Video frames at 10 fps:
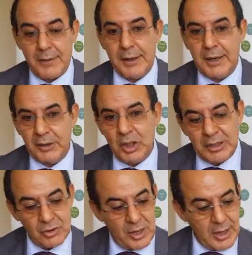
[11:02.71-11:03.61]
And I
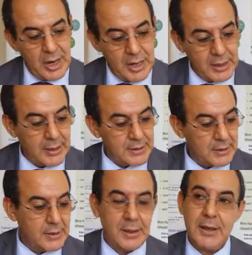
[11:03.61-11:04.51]
think DryArc,
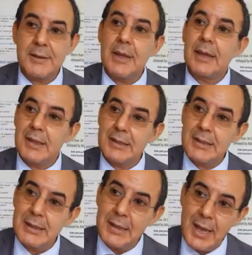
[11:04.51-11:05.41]
as I can
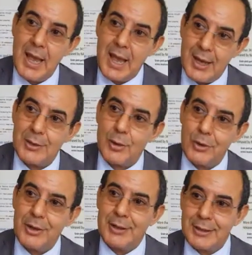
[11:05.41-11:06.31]
see, has
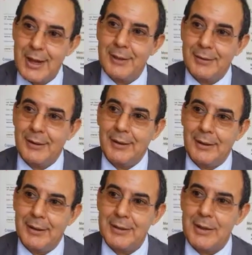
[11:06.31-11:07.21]
already that in
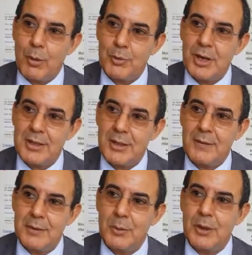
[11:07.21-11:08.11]
its
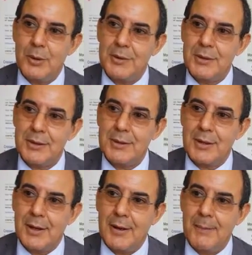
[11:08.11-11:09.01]
objectives, because it's
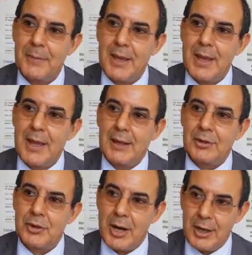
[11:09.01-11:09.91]

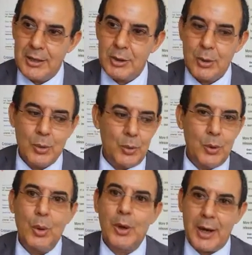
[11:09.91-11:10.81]
trying to
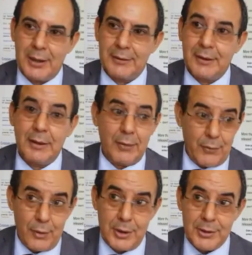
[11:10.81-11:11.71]
look at the
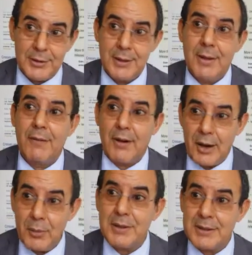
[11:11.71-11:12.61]
different
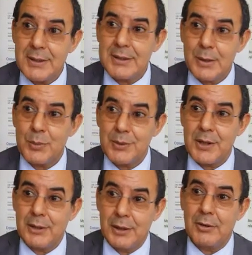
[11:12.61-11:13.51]
farming systems
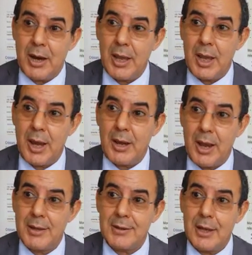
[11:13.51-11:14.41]
in the dry
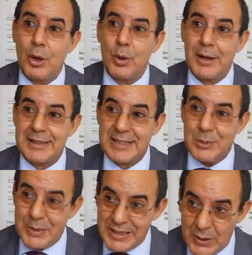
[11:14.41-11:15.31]
areas and look at the
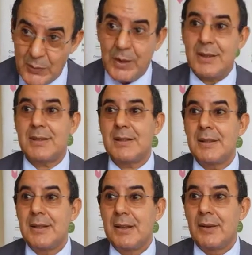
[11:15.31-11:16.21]
specifics
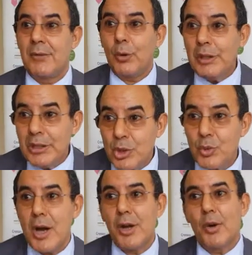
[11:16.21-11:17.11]
for each
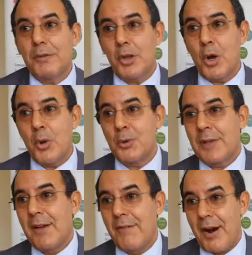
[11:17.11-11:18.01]
one of those
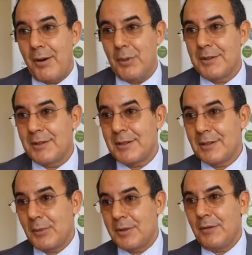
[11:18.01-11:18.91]
farming
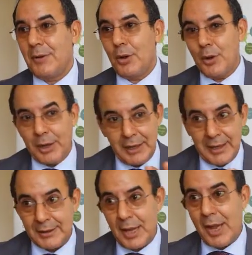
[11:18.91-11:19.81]
systems. If you're looking
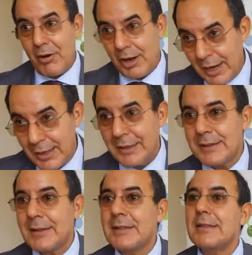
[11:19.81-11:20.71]
at the irrigated
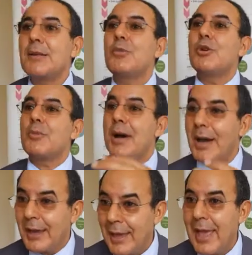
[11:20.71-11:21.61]
system, you
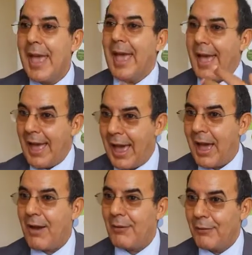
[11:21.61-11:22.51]
might
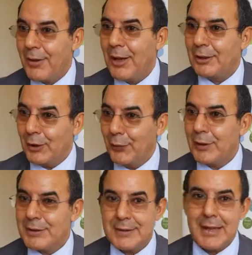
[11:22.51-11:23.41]
have a
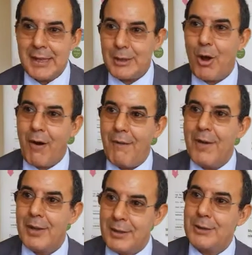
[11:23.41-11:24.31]
different set of
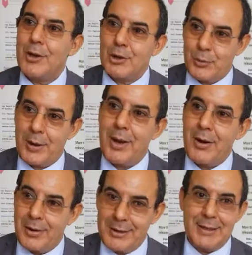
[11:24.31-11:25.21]
research
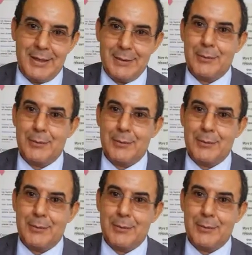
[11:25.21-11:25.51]
priorities.